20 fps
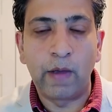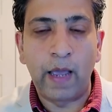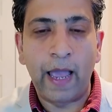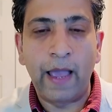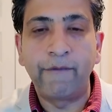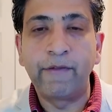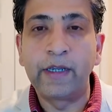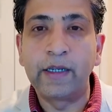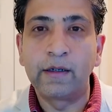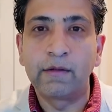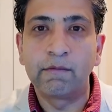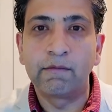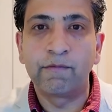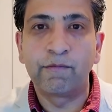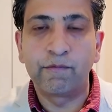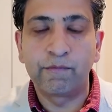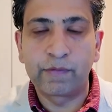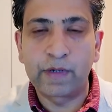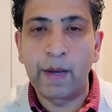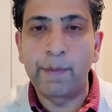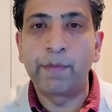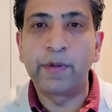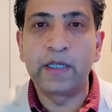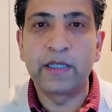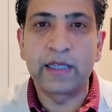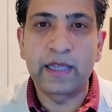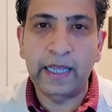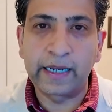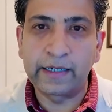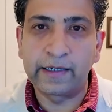having
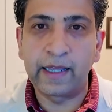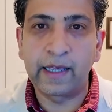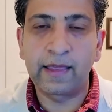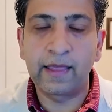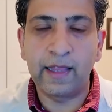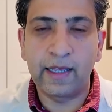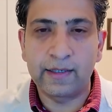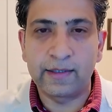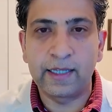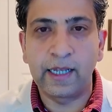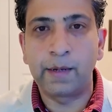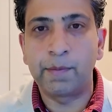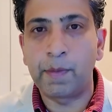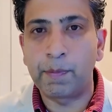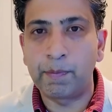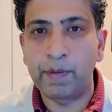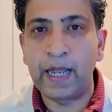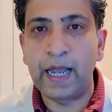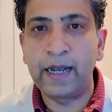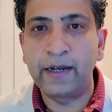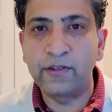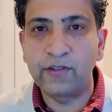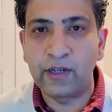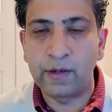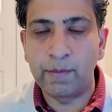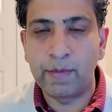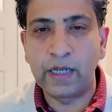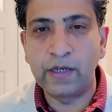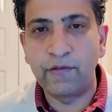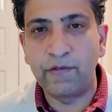companies like Tesla set up plants
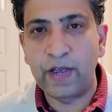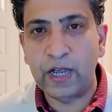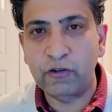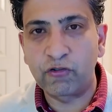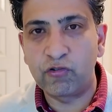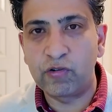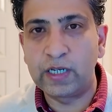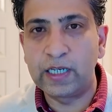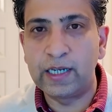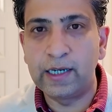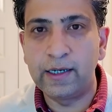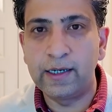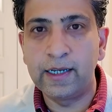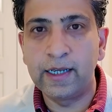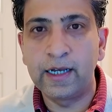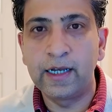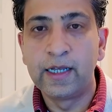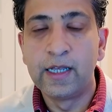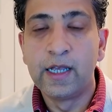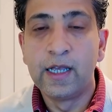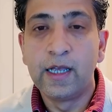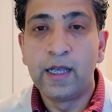and manufacturing in India.